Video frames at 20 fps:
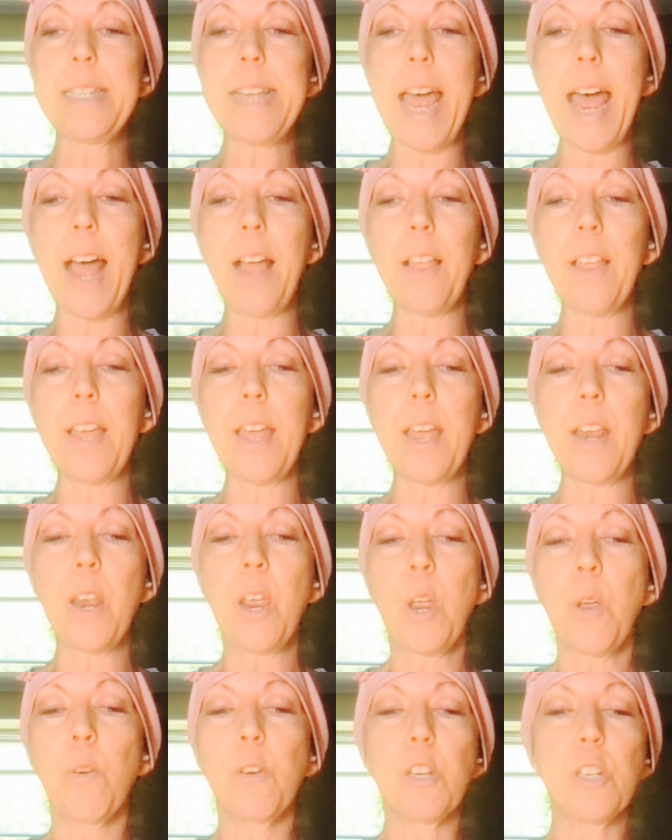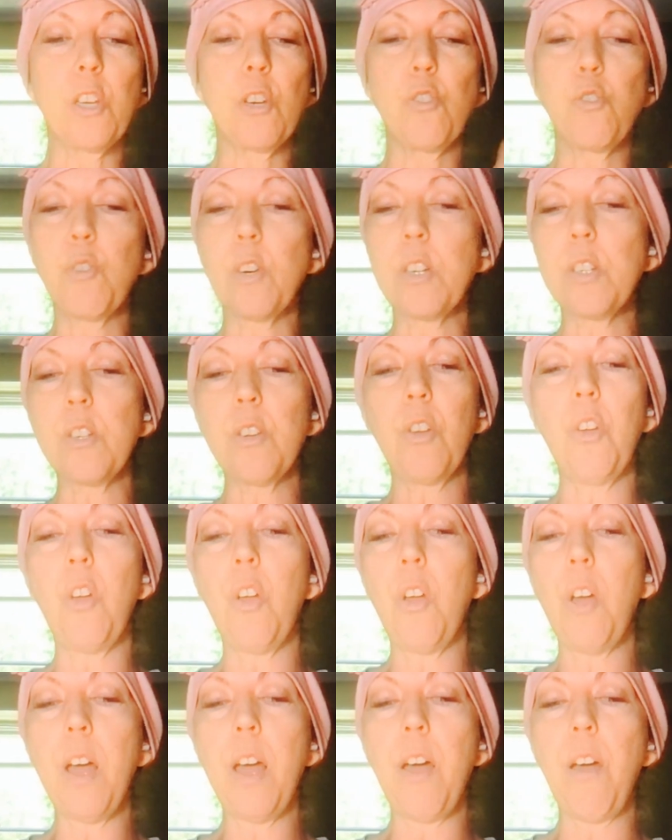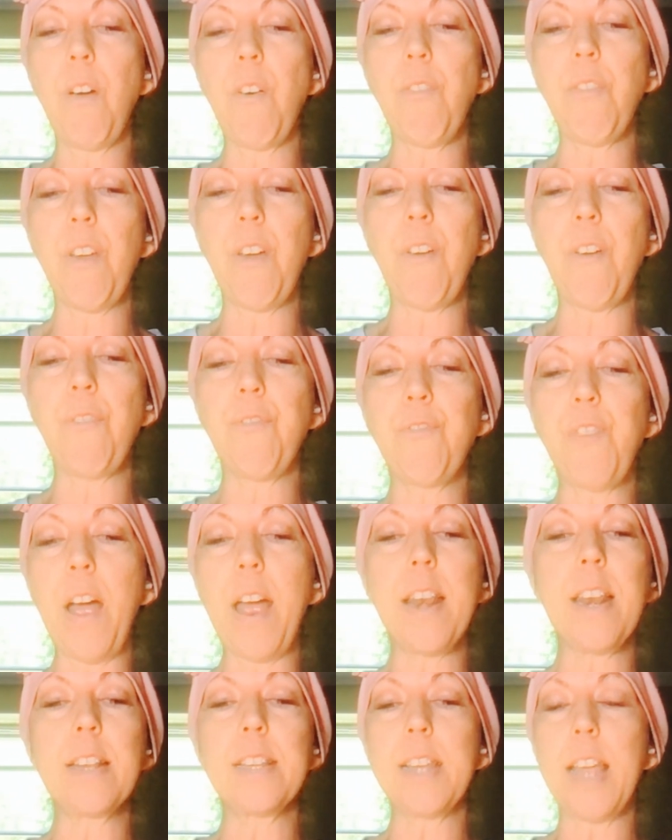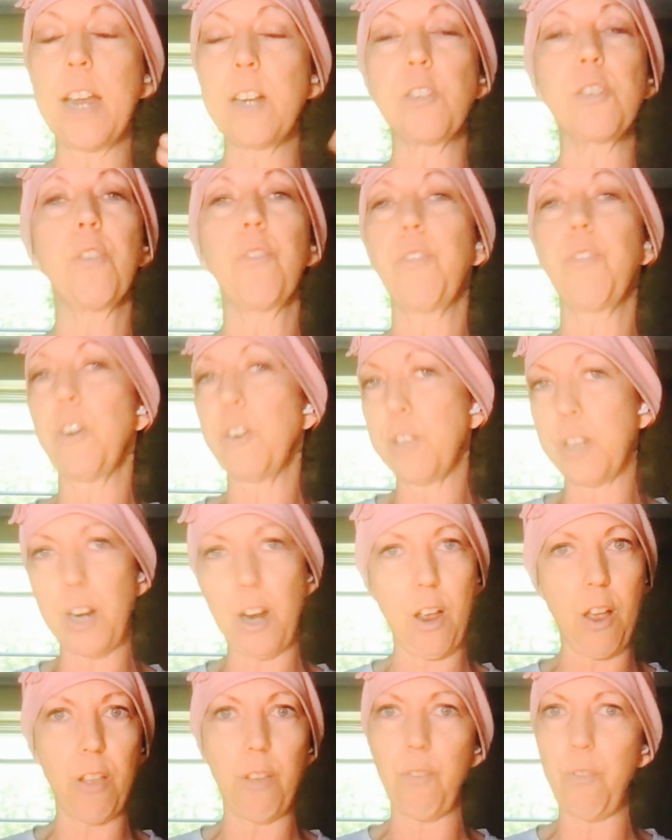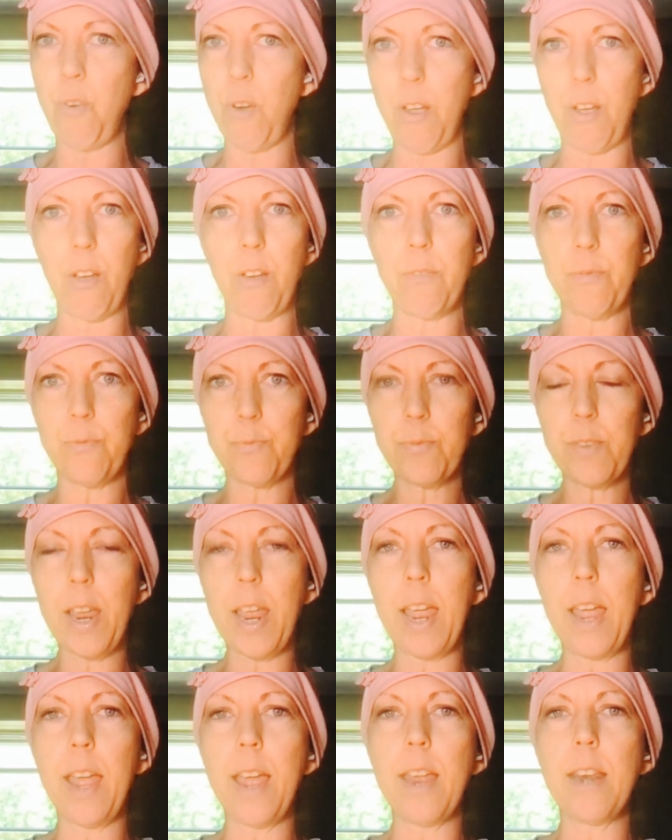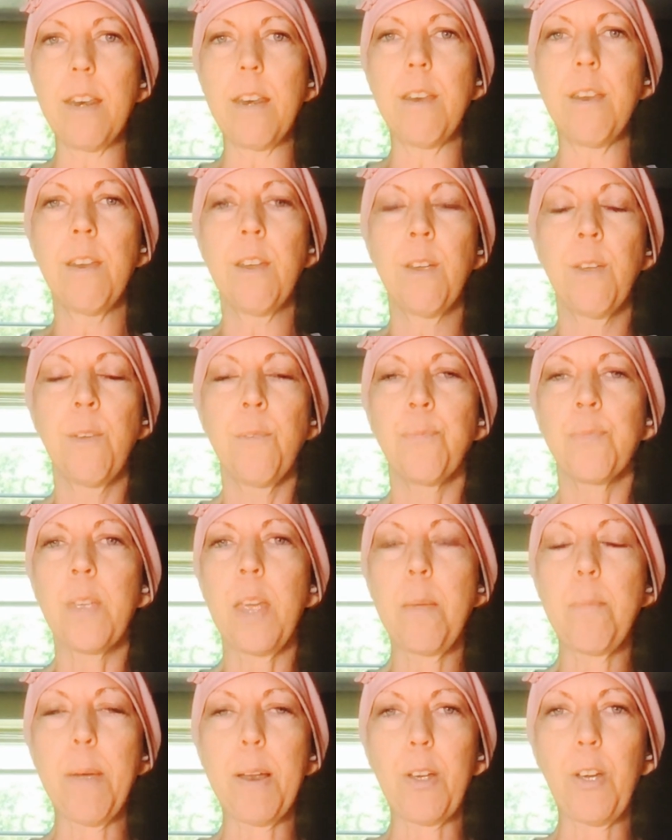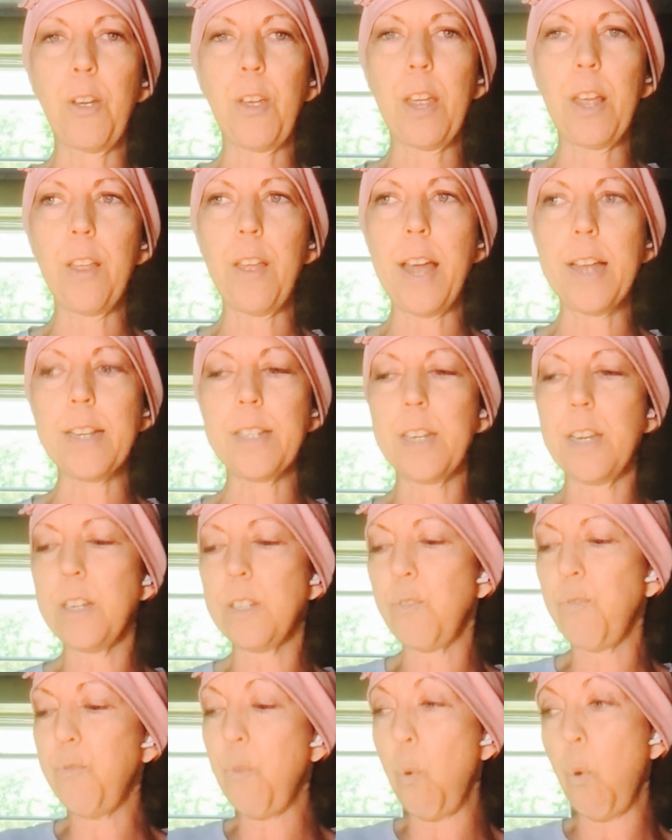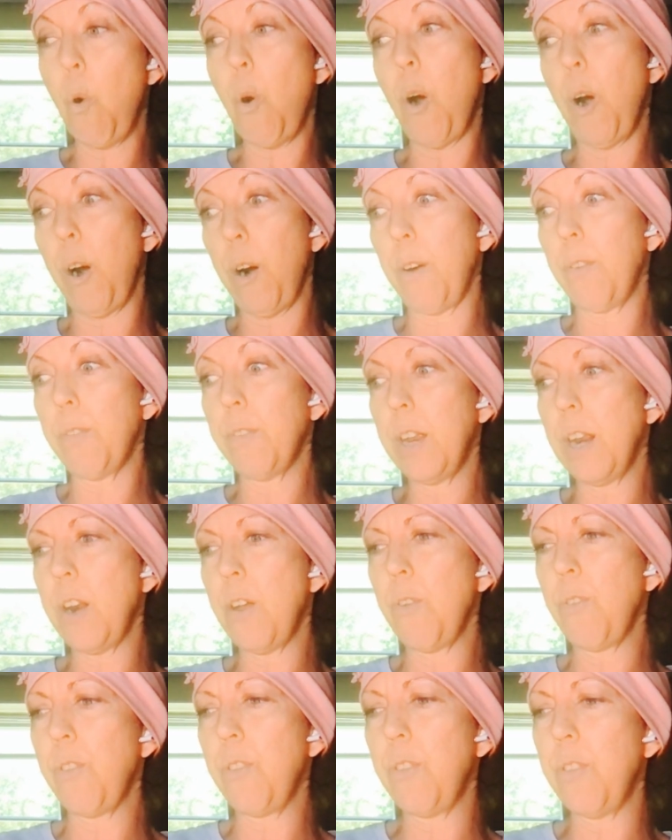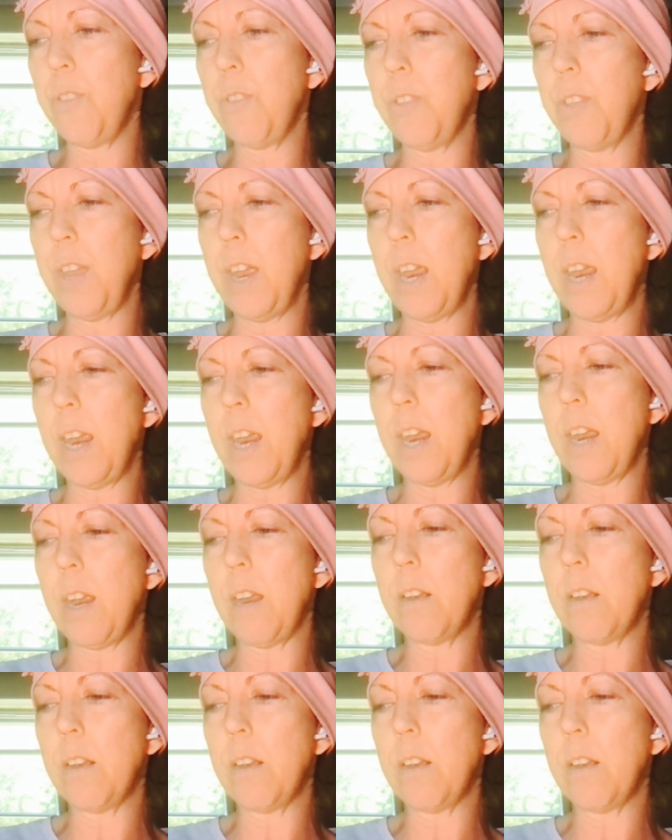salad, just a drizzle of the finest extra virgin olive oil. And in my cooking classes for, the